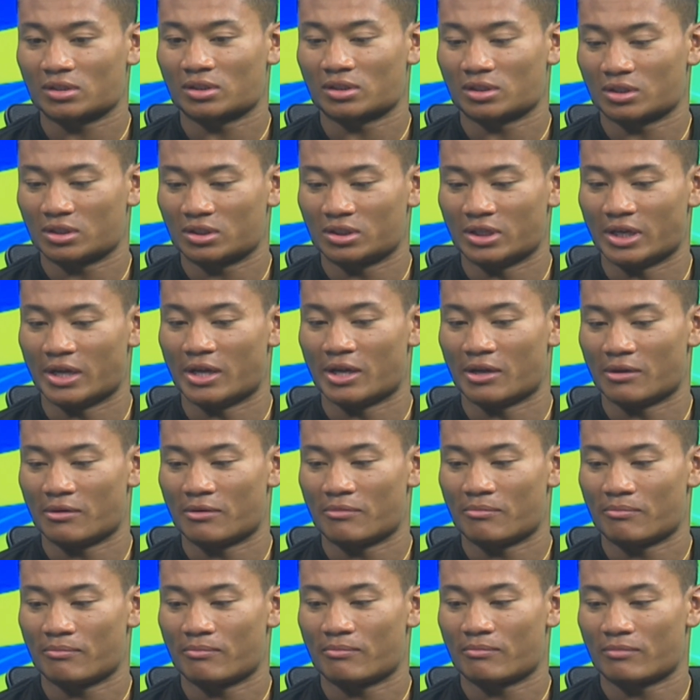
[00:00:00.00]
yeah,
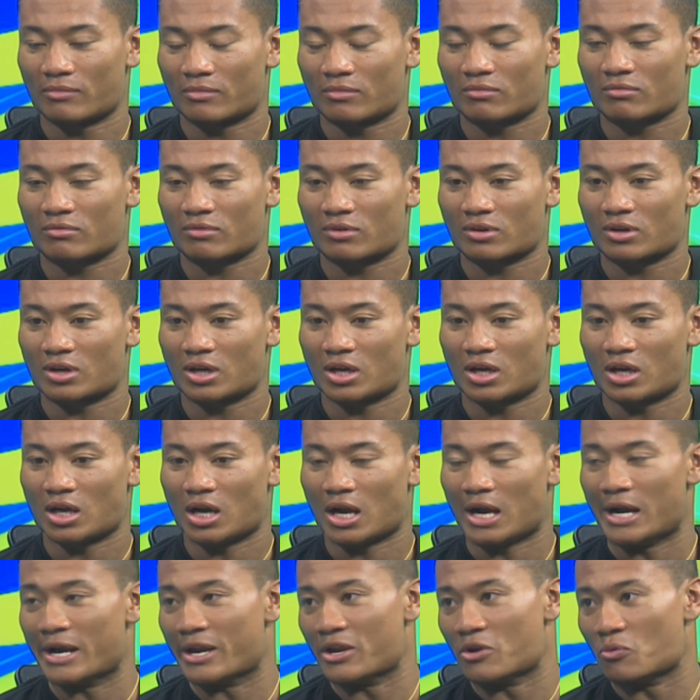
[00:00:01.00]
I
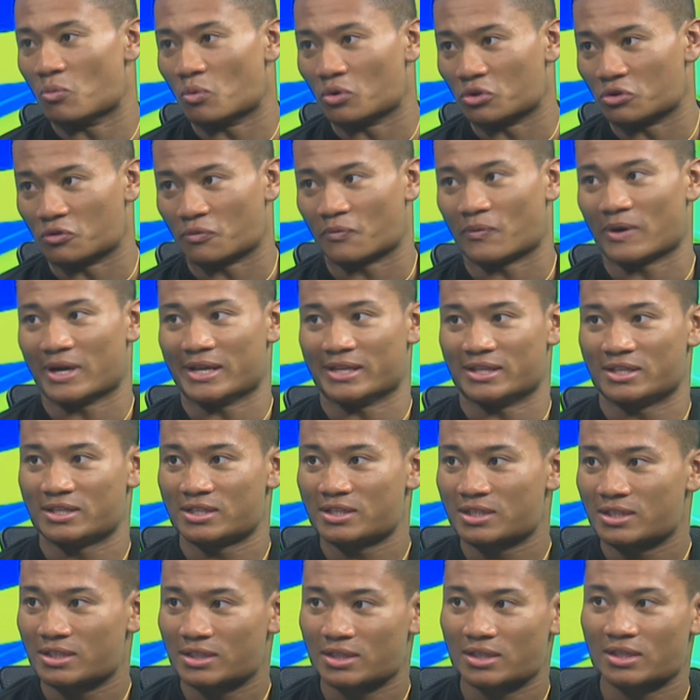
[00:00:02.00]
didn't want to fight.
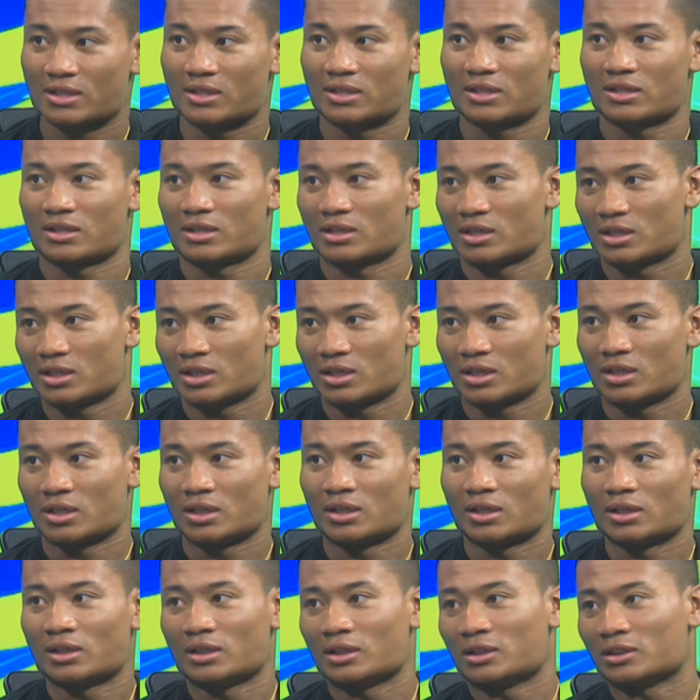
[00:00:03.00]

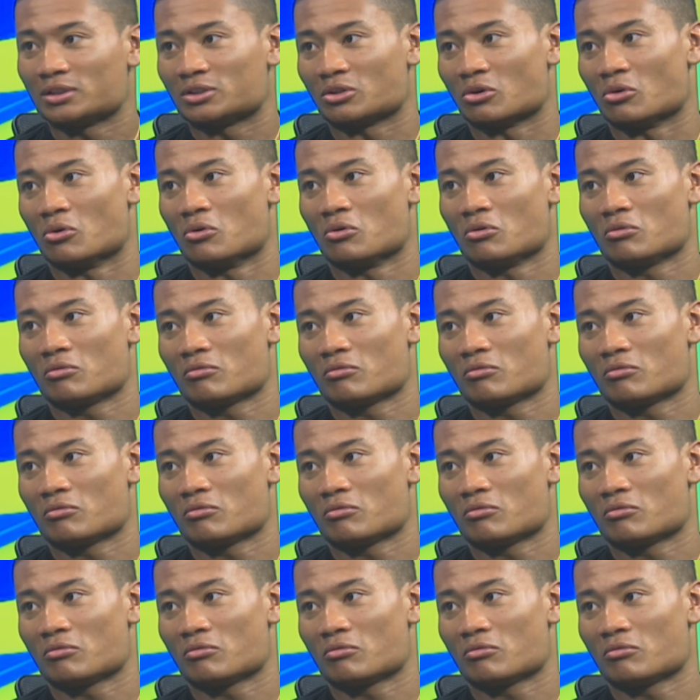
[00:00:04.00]
So,